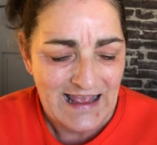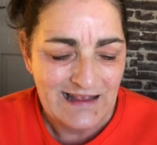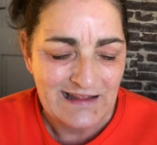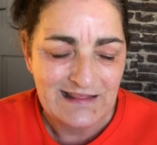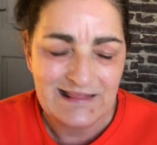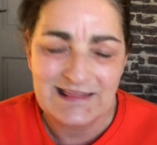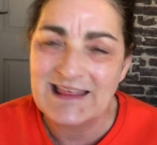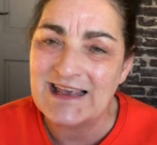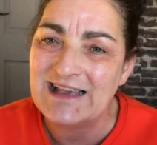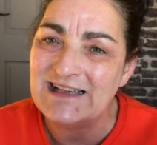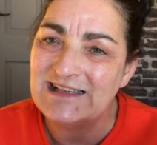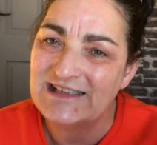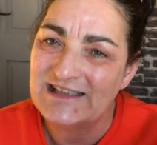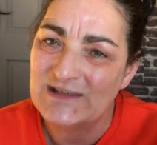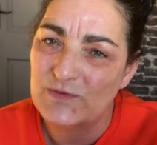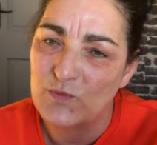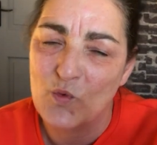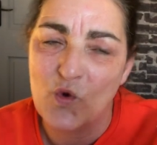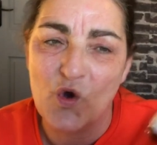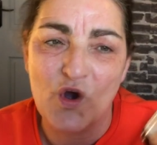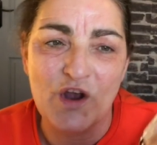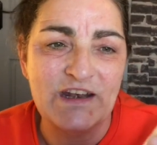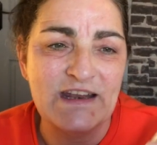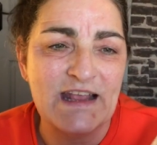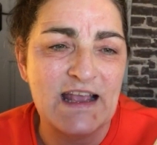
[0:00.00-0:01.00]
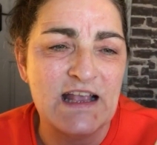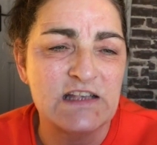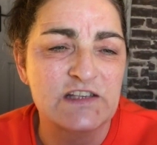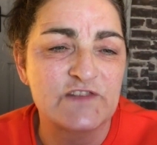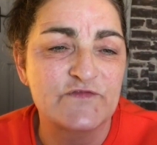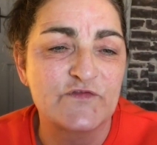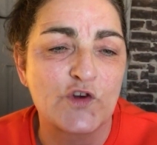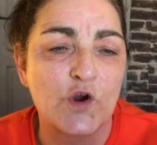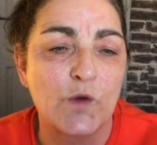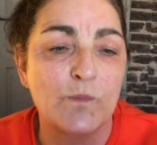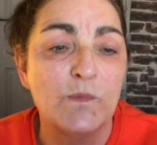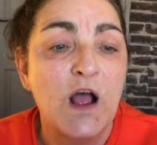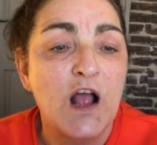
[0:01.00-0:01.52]
This one is
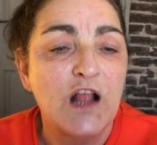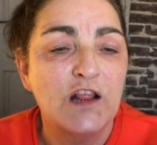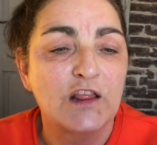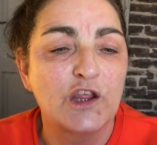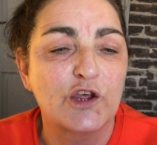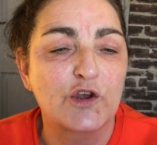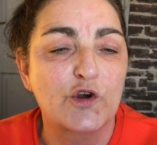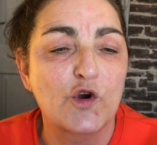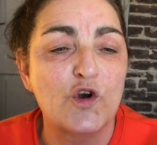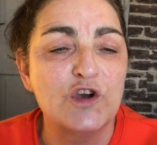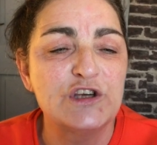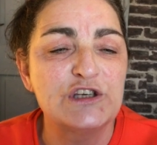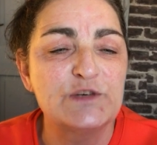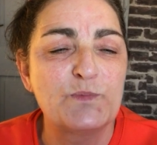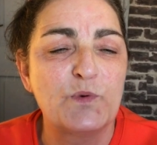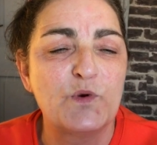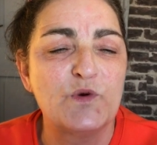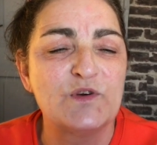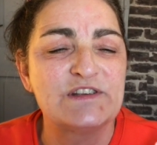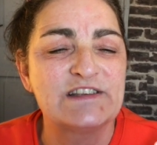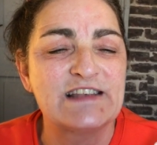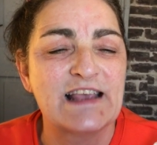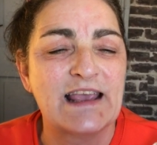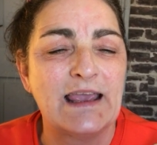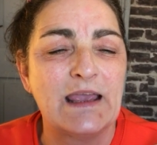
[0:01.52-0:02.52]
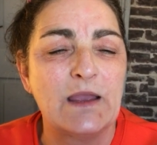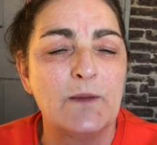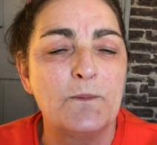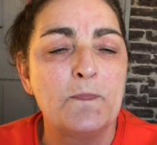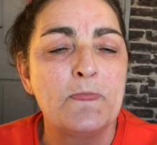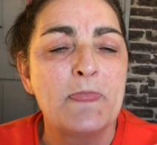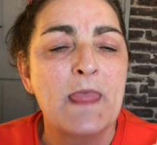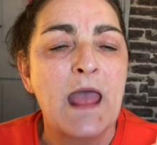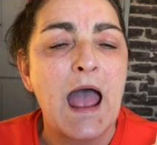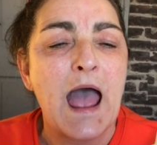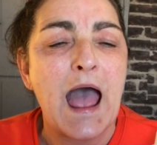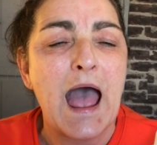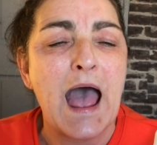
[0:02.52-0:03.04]
from La Roche-Posay,
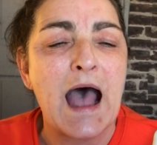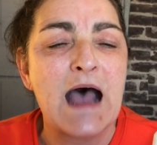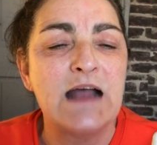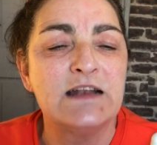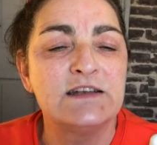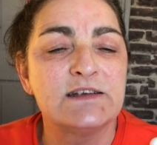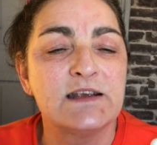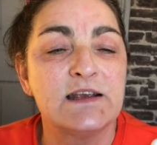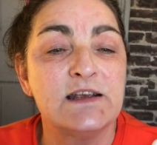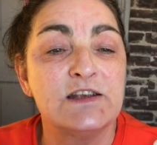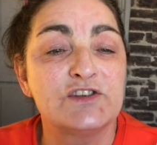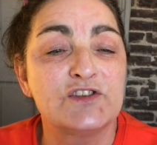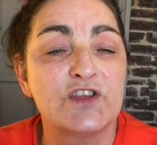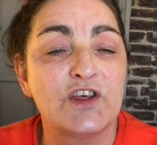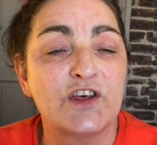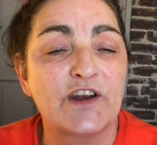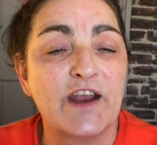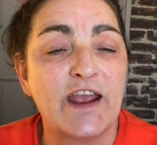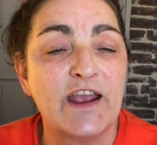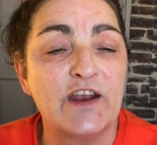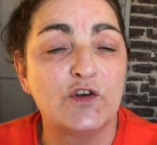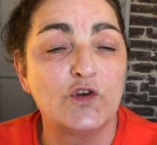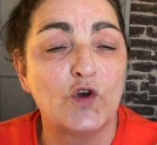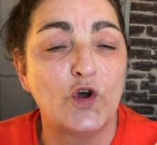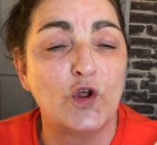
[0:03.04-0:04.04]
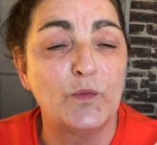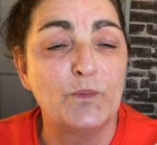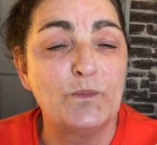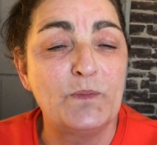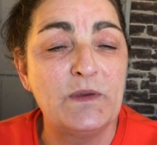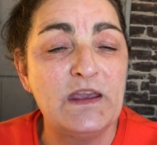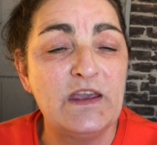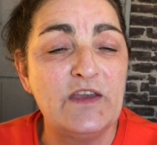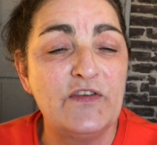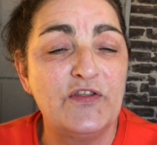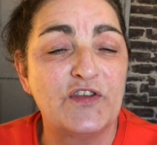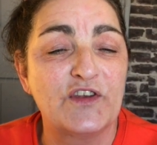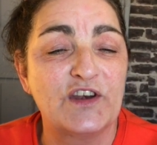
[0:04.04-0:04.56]
and it is the retinol
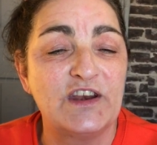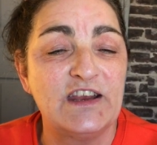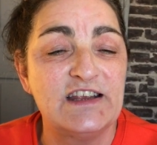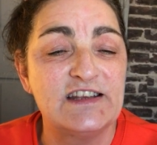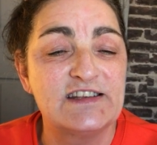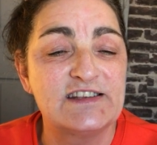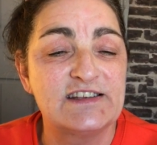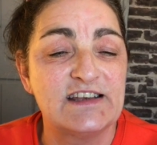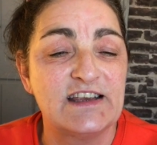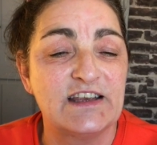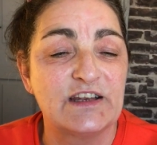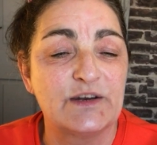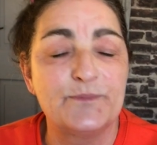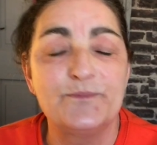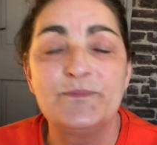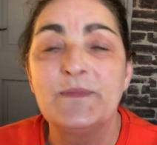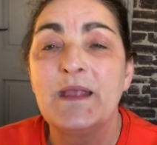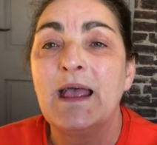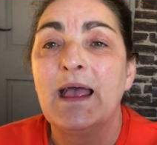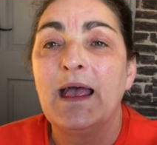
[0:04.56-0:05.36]
B3 serum.